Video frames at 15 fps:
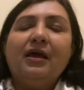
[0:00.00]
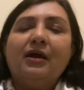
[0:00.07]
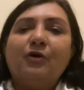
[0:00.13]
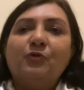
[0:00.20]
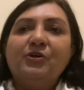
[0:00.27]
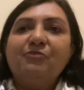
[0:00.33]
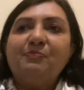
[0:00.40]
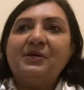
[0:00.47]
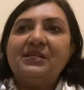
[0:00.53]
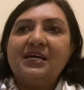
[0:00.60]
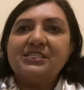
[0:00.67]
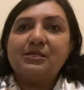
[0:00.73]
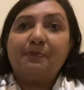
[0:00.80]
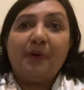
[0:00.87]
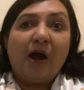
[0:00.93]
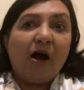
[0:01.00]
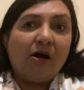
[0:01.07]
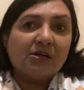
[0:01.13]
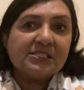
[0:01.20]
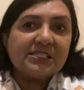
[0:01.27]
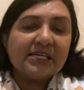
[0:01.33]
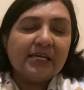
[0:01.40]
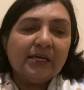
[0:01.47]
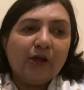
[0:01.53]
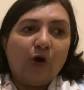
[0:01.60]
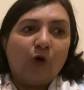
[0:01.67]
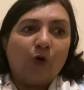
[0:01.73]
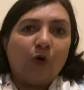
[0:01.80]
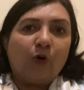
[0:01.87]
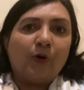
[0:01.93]
we've been at a party
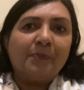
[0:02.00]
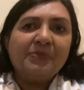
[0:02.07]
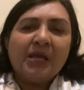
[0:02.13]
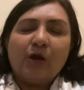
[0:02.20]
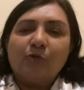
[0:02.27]
or